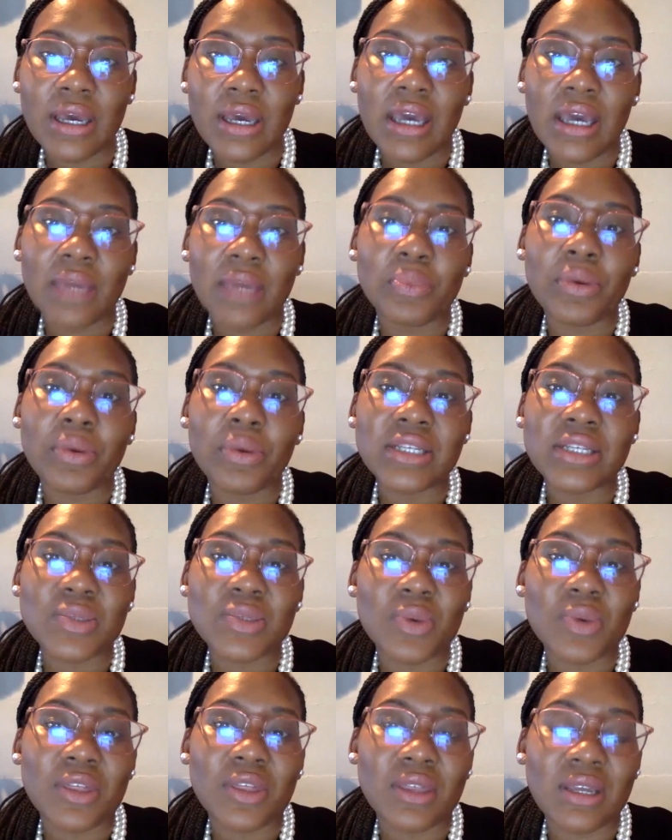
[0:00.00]
it brings
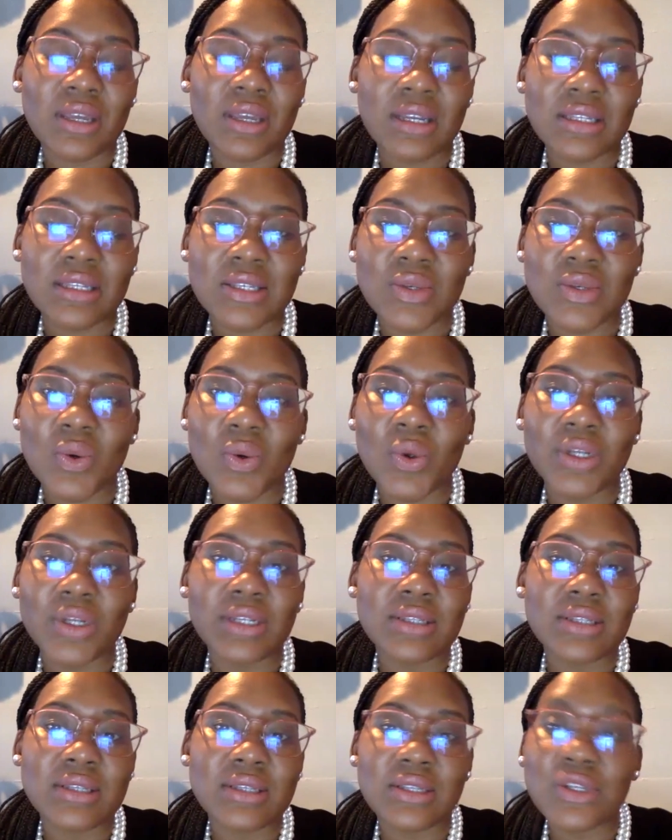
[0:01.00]
with it its
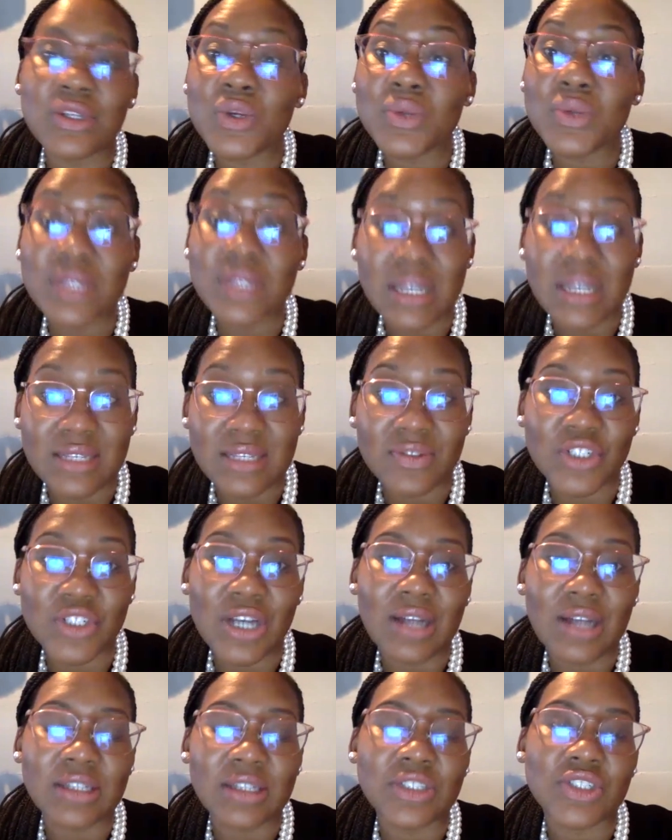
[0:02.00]
own new set of
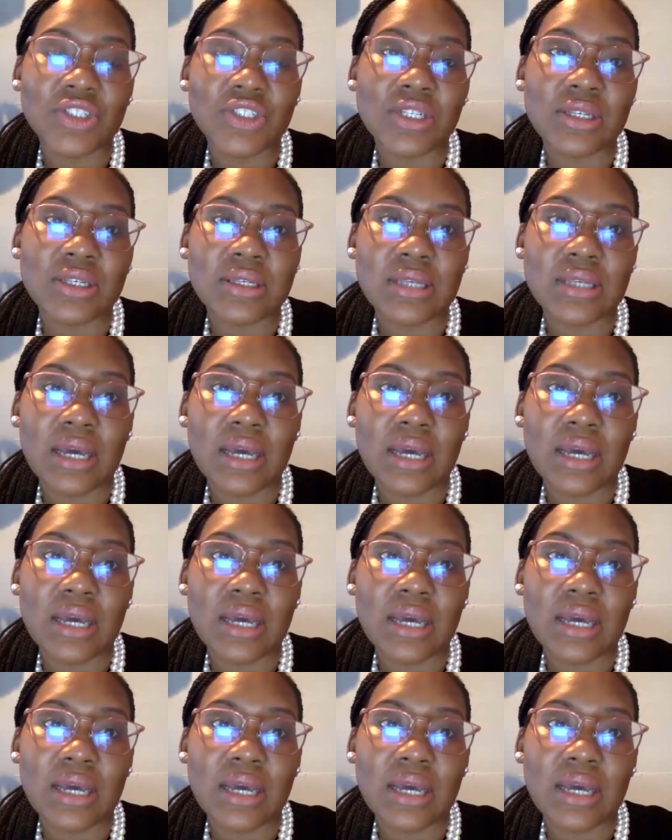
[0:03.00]
challenges.